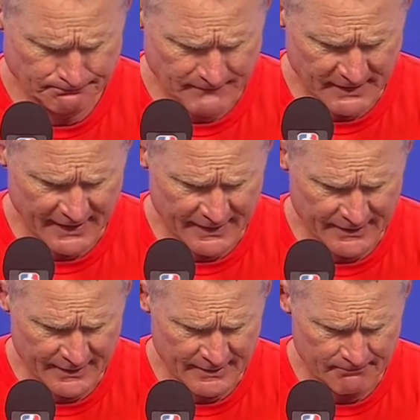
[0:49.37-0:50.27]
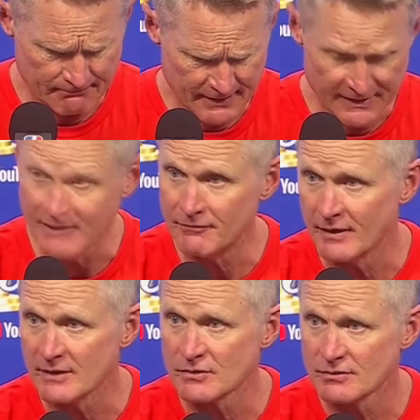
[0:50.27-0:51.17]
and
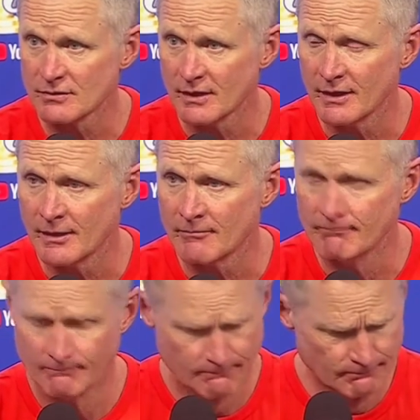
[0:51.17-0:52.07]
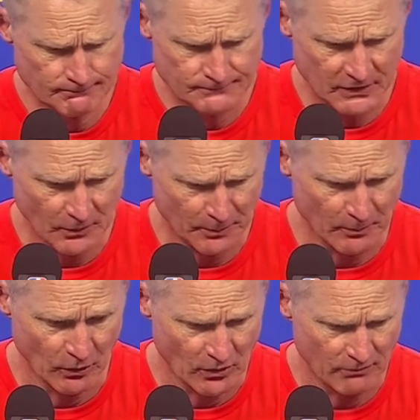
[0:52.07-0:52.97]
defense. You know,
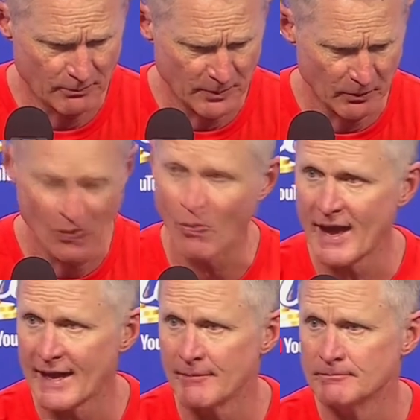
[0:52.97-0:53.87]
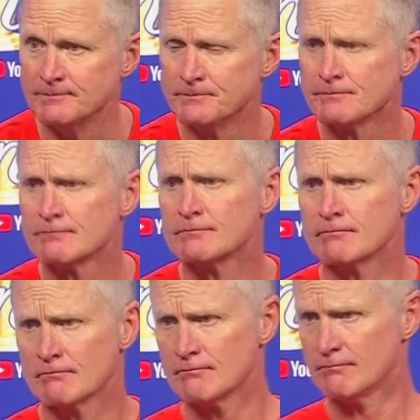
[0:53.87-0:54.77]
people go at him
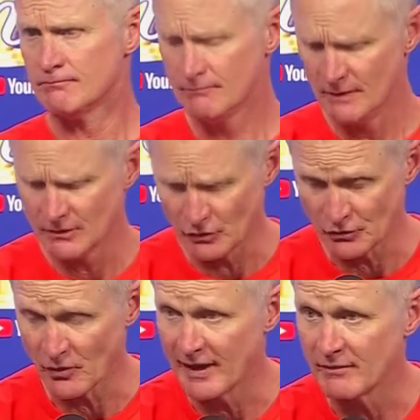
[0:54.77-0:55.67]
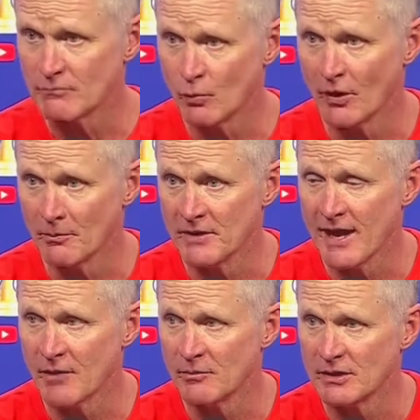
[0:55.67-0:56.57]
to try to wear him
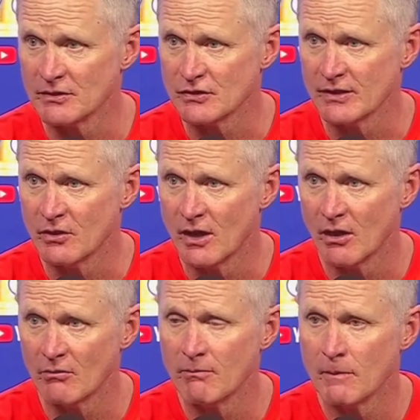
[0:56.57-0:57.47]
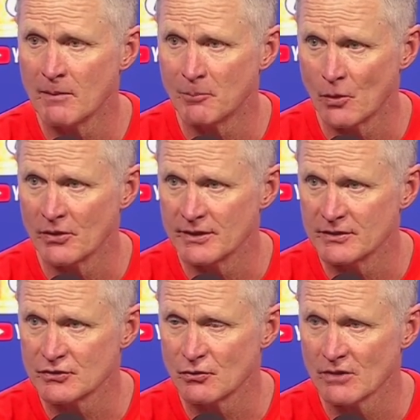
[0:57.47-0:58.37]
down because they know how important he
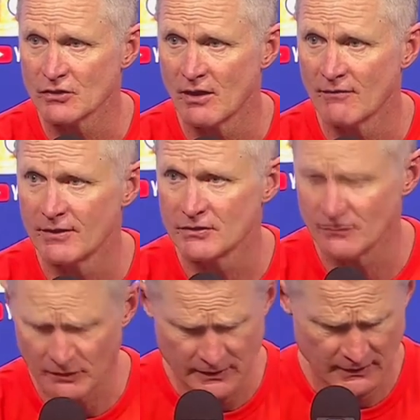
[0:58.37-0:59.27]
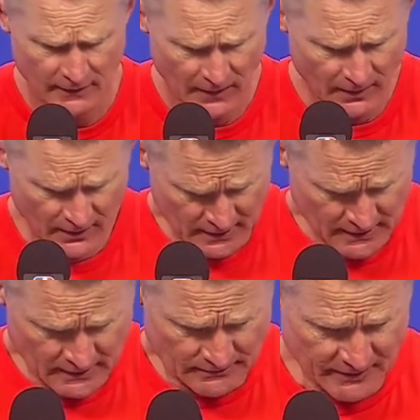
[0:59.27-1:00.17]
is to us offensively.
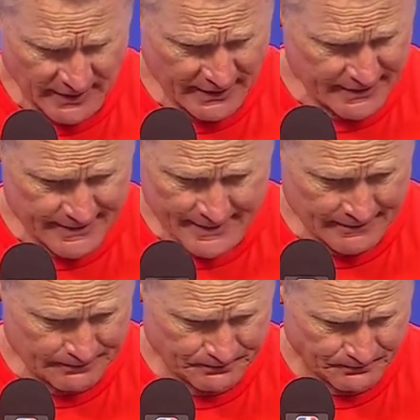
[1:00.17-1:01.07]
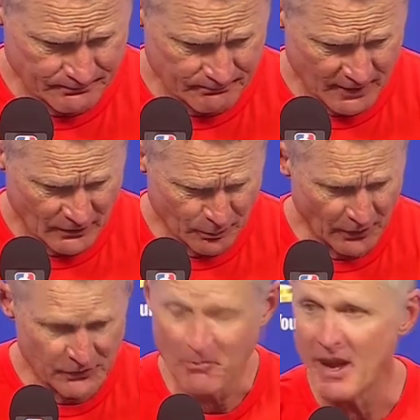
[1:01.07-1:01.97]
And it's
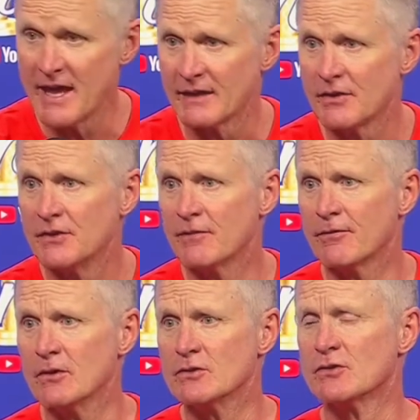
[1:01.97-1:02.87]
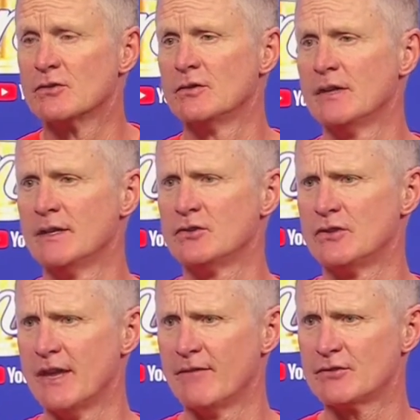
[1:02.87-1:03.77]
pretty dramatic, the difference in
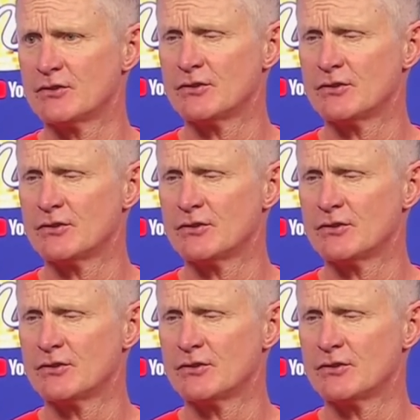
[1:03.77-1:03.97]
Steph's